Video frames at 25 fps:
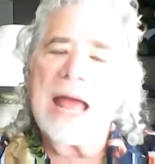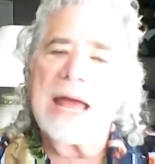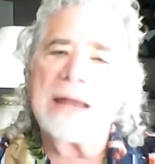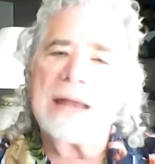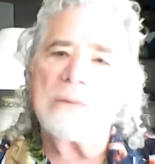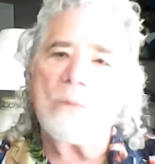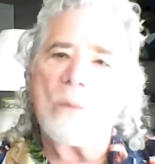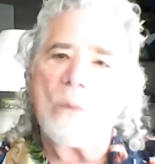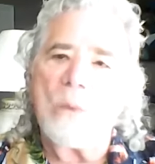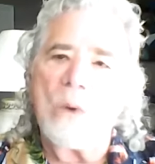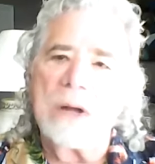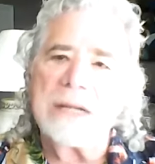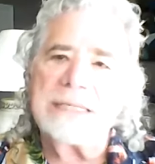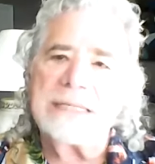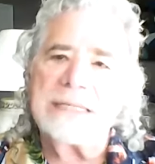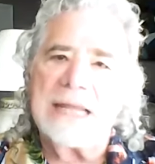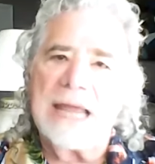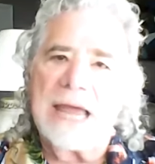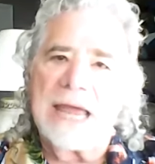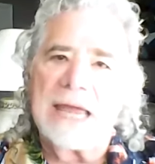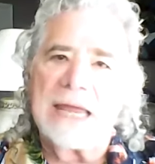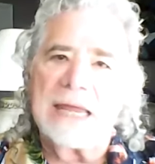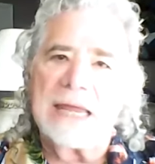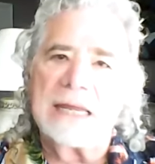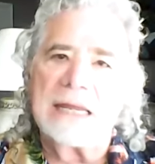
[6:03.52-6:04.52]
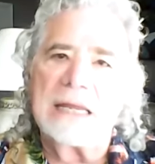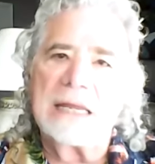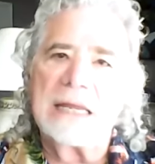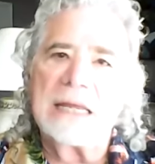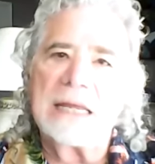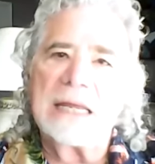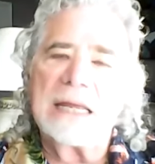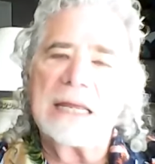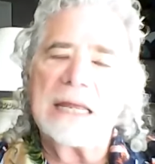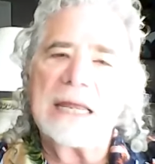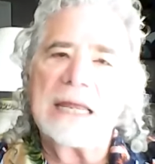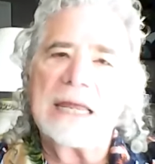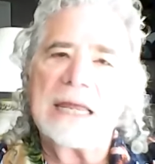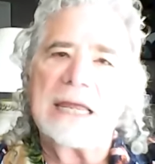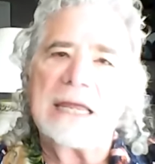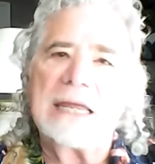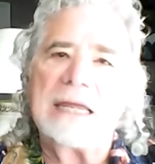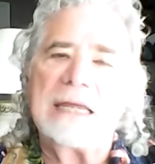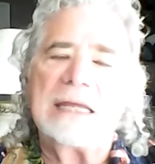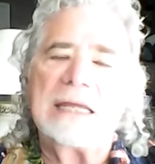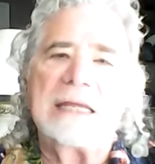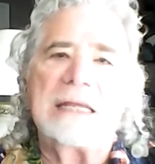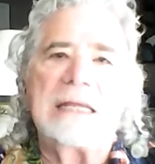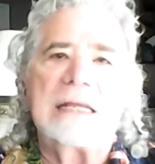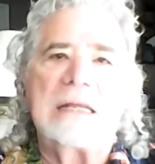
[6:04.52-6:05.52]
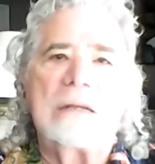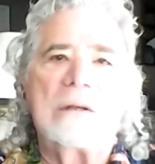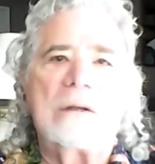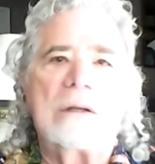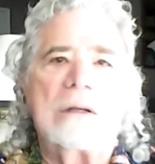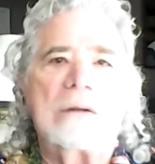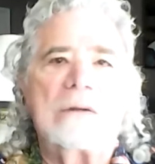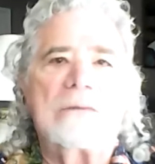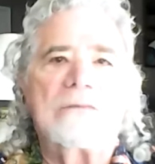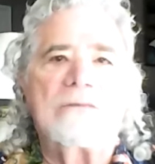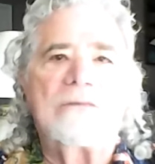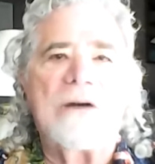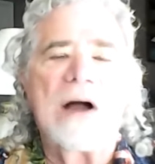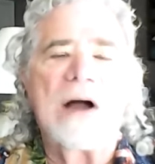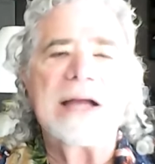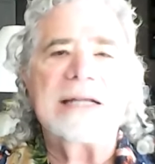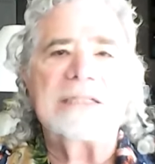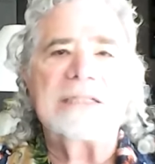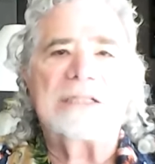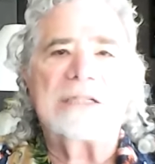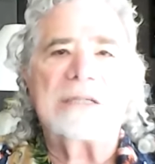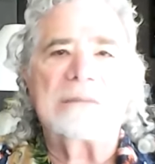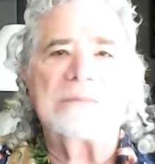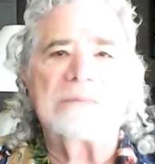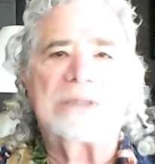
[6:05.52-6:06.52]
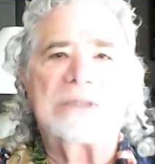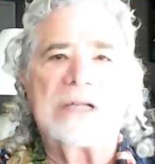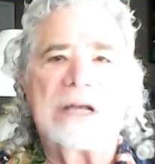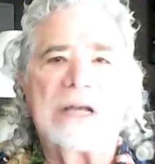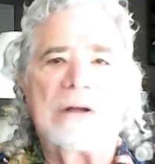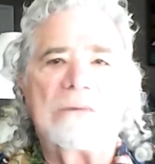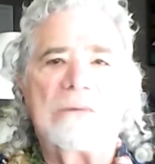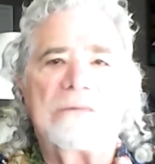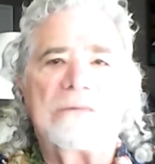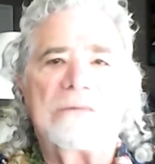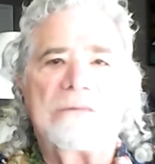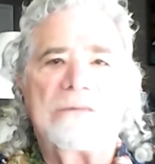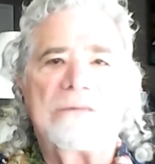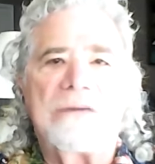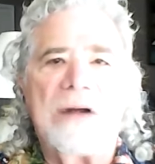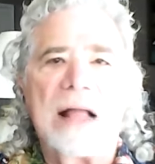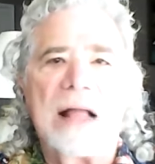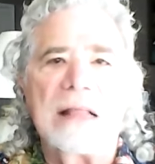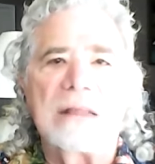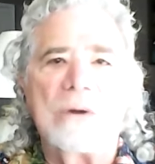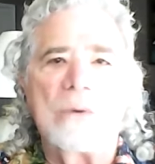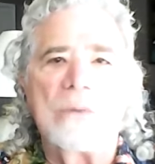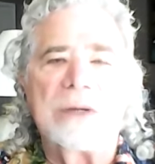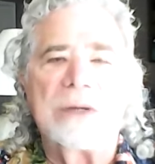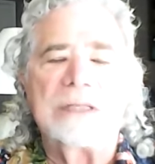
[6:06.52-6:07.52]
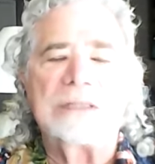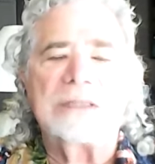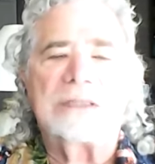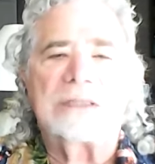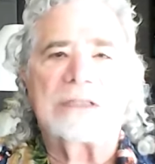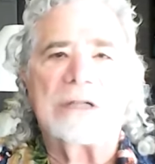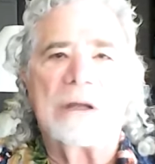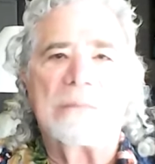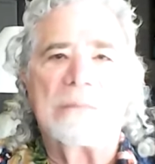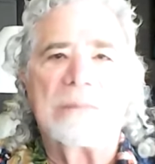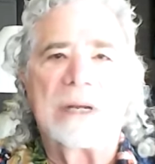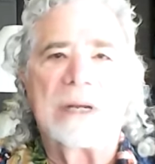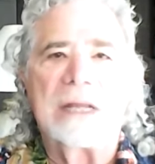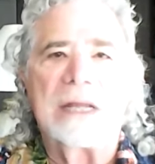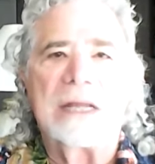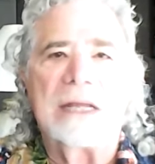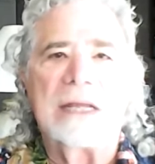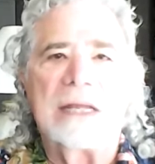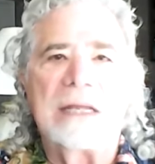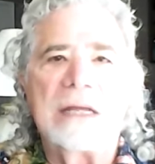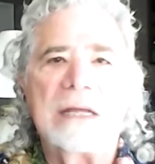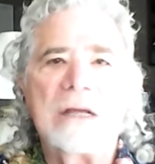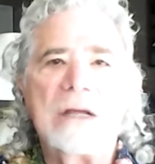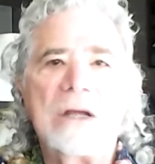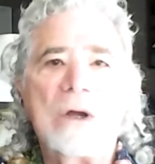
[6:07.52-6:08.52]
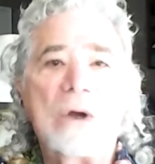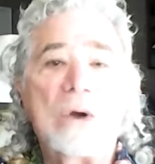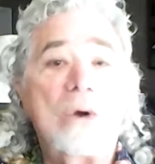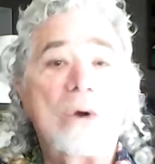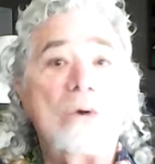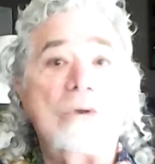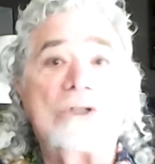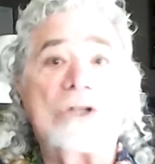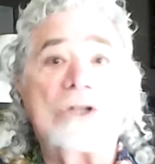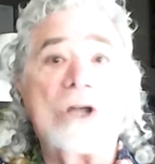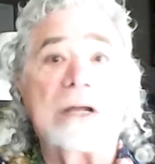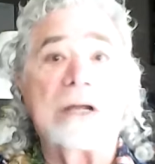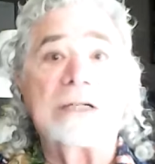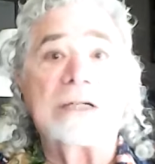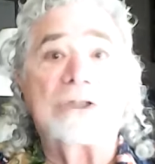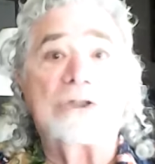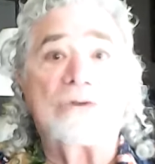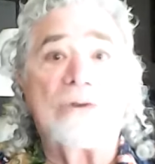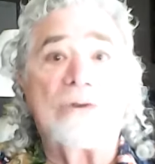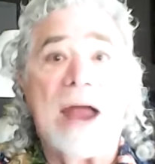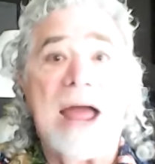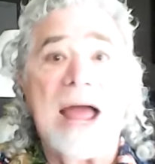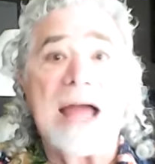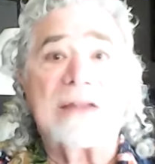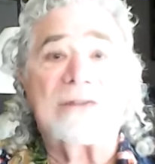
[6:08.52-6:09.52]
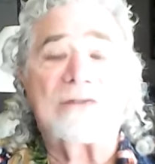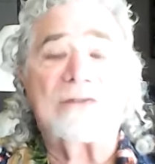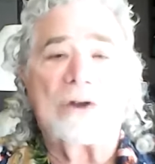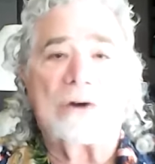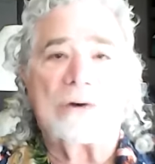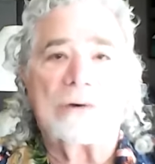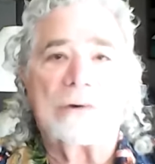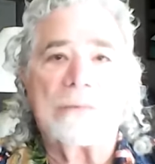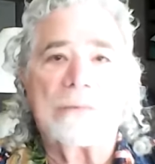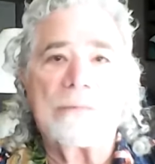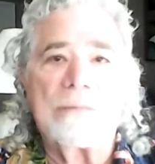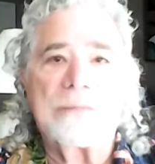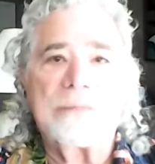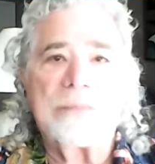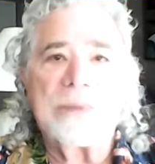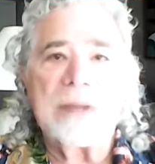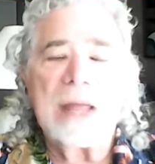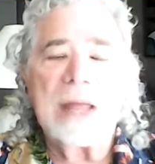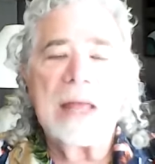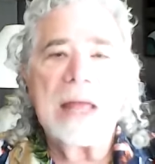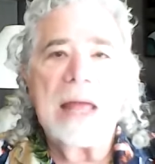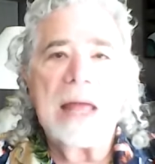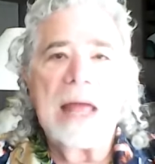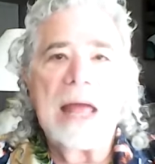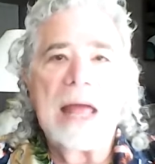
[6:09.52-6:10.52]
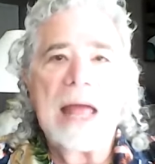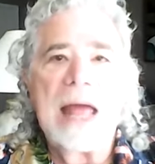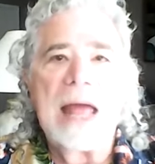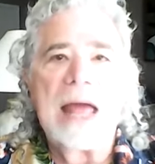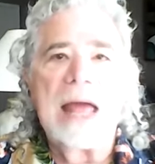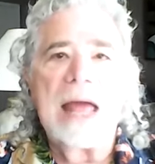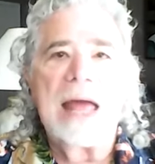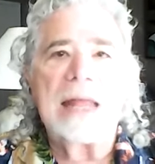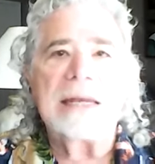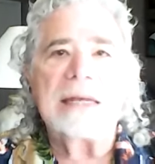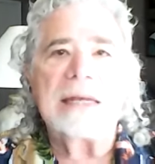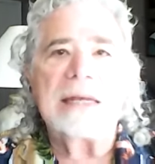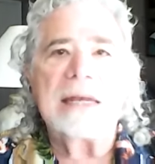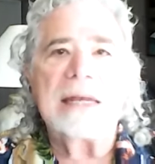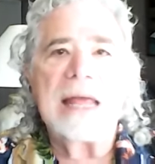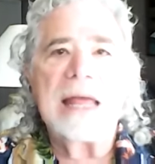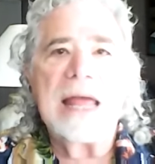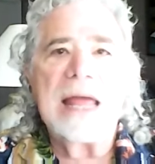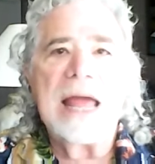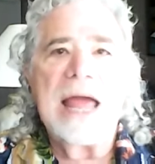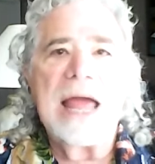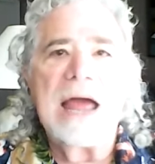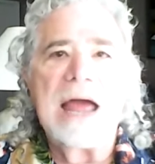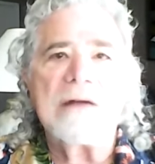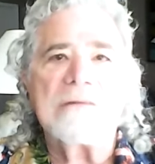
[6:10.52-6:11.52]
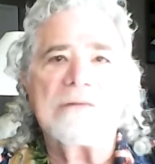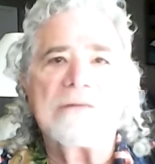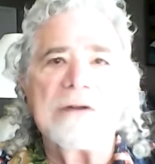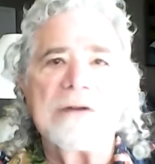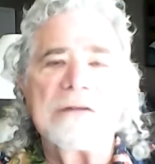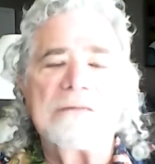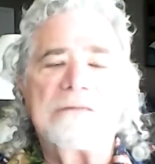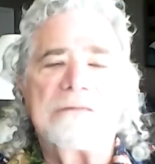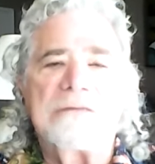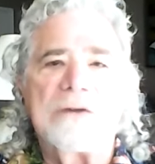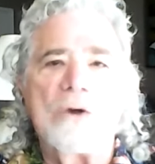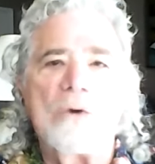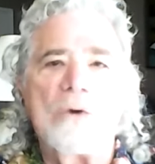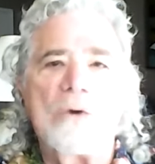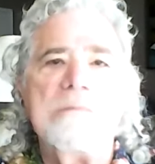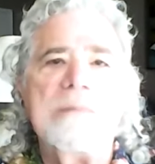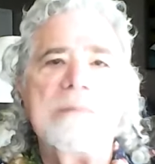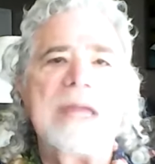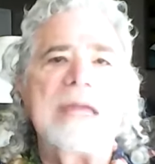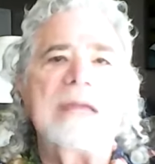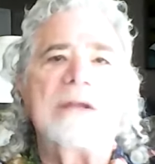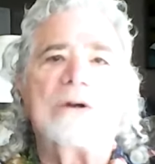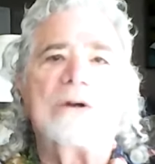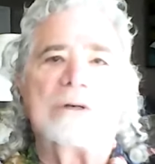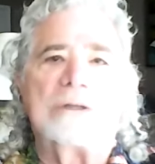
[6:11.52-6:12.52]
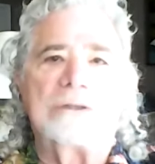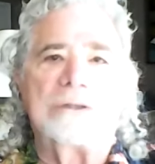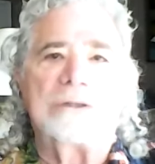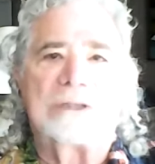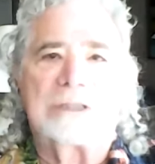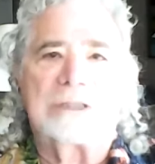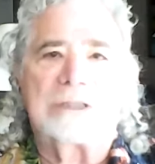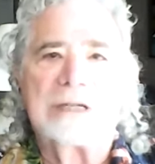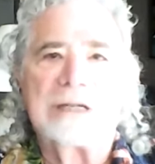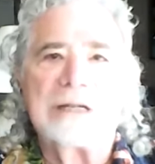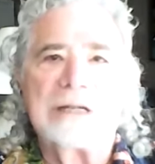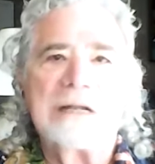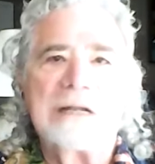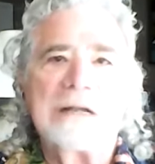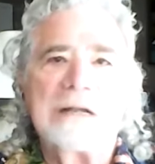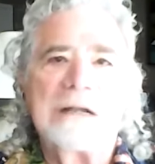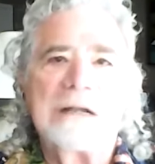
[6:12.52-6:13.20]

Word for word: And one day he finds himself following somebody who's on a tractor. And every few meters,